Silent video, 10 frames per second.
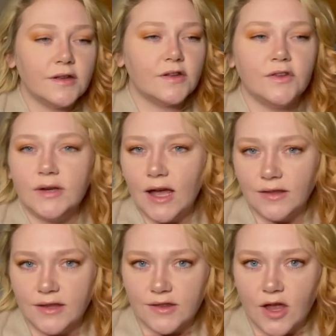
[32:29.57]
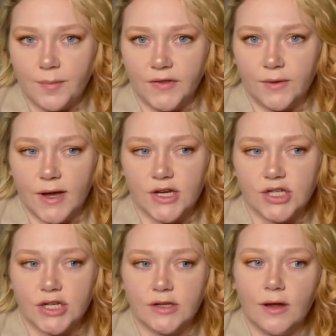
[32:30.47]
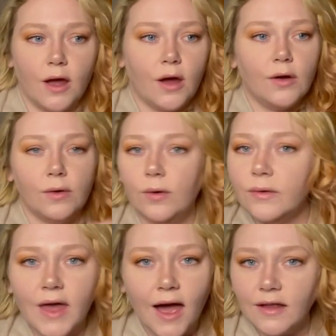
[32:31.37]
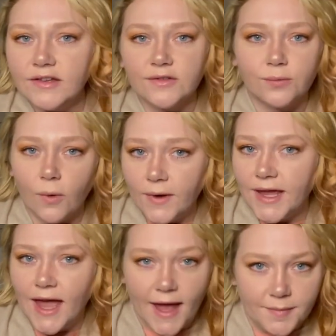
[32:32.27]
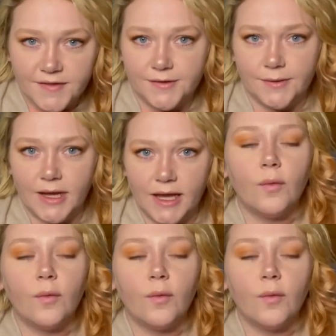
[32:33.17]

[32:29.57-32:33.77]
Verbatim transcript: So now let's stop on the question, who the hell is Roy Ebsary?